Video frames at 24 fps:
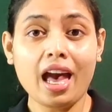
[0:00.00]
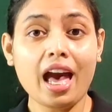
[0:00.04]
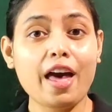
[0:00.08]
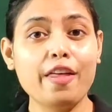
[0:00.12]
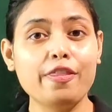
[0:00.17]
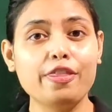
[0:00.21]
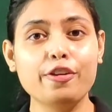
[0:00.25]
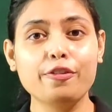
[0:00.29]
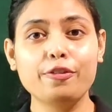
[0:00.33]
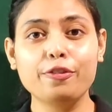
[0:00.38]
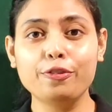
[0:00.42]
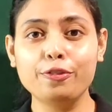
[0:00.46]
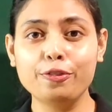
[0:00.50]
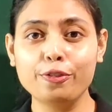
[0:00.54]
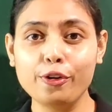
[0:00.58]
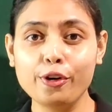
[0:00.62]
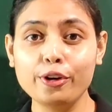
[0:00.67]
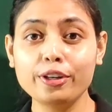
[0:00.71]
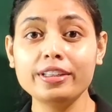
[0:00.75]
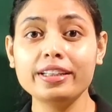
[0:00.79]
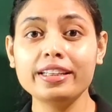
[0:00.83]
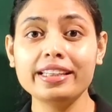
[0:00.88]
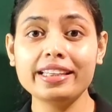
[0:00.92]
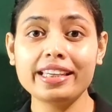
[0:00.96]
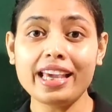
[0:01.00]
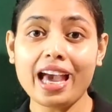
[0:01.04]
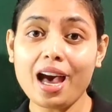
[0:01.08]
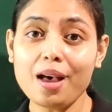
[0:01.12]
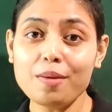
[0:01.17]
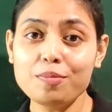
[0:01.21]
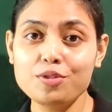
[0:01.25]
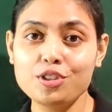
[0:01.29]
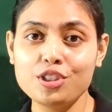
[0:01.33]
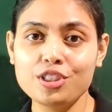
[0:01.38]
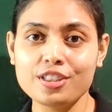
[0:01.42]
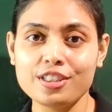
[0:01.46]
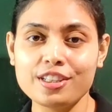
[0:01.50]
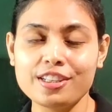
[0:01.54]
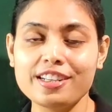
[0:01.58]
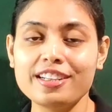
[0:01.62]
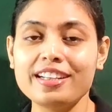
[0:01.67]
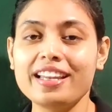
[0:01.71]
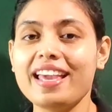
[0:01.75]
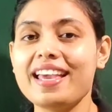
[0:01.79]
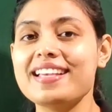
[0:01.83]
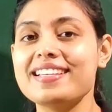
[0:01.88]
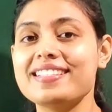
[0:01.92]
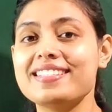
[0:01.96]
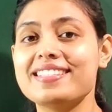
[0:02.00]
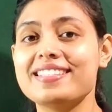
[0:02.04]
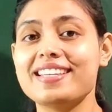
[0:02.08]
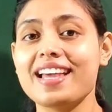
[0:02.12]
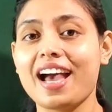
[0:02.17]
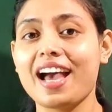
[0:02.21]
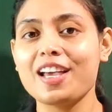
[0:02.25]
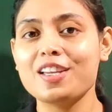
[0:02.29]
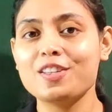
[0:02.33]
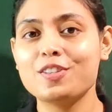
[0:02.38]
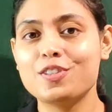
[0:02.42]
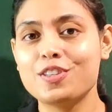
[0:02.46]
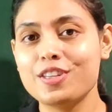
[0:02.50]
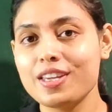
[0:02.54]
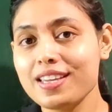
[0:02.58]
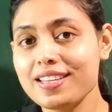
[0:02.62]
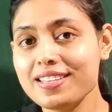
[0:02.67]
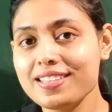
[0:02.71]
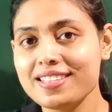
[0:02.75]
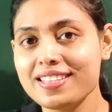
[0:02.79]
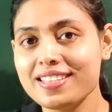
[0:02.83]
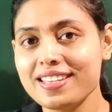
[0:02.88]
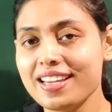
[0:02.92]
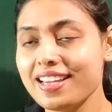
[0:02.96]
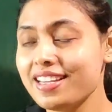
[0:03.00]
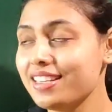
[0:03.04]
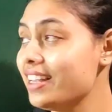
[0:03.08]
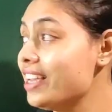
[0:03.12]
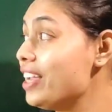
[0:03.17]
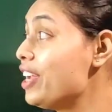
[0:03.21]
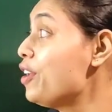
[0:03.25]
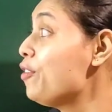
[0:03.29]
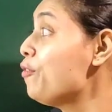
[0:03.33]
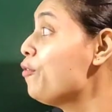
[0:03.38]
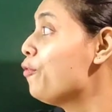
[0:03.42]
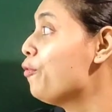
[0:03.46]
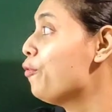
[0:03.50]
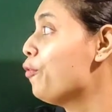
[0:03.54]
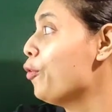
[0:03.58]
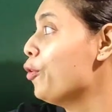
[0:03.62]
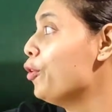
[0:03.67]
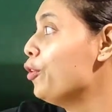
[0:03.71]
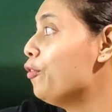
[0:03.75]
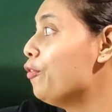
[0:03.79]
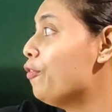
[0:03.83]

and the food captured is digested in food